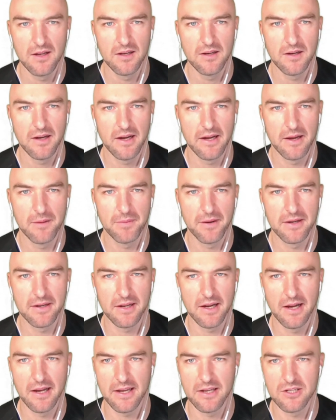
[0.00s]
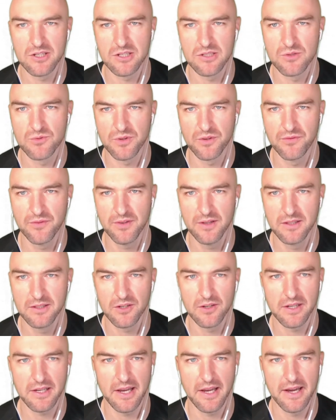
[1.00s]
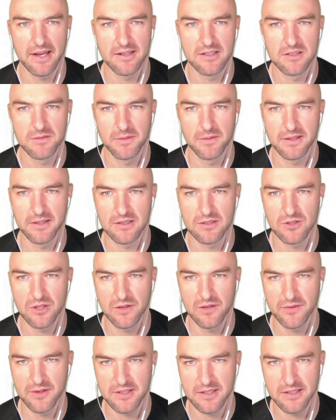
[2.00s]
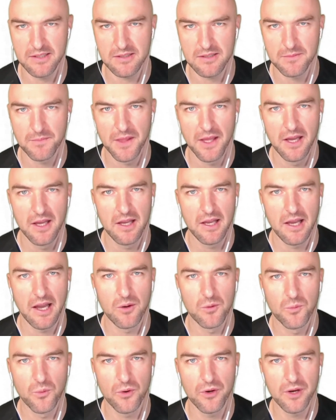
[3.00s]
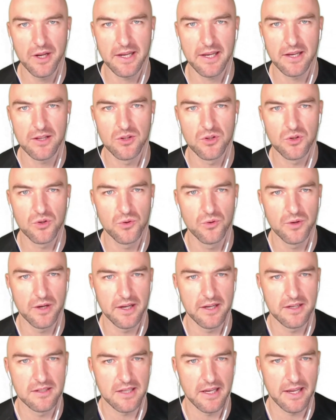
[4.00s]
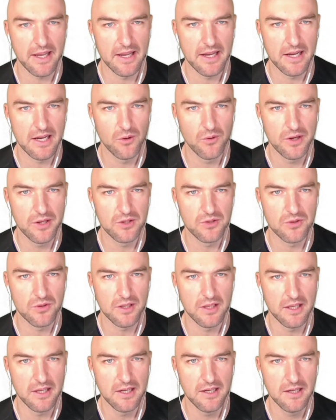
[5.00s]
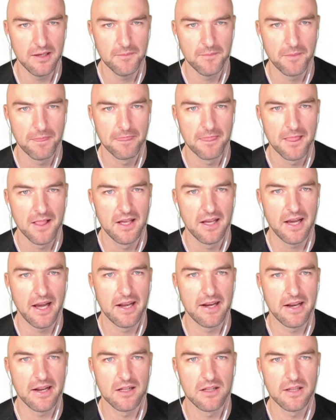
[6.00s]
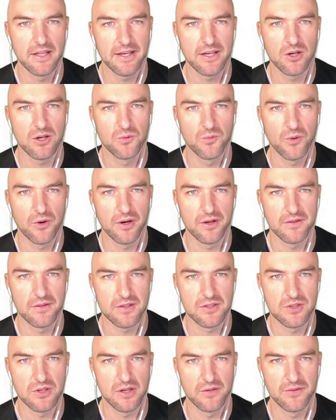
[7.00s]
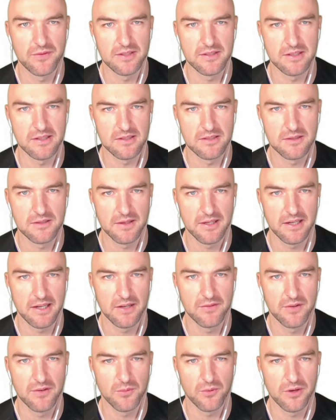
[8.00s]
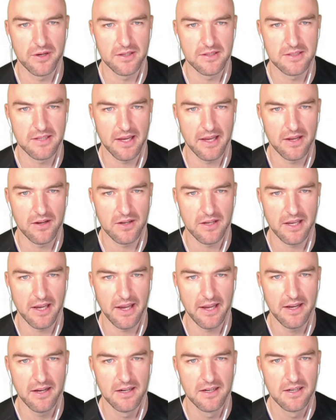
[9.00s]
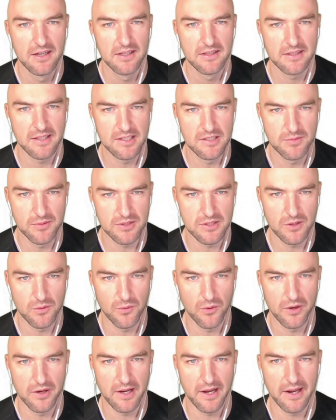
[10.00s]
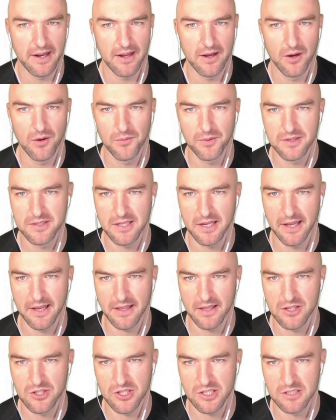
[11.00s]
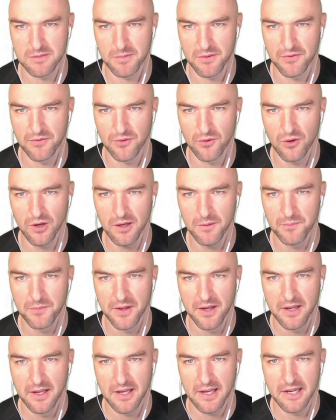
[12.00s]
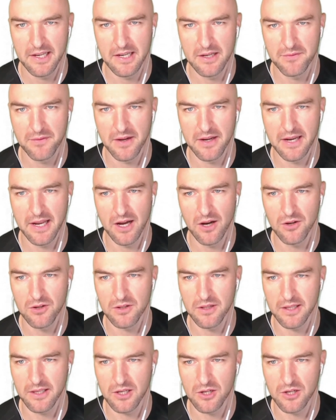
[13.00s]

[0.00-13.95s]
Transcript: I can just refilter again and split the surfaces. And what I can do is I can go into here and then click on one of the surfaces. If I want to say, okay, this was the one we selected just before. And if I now click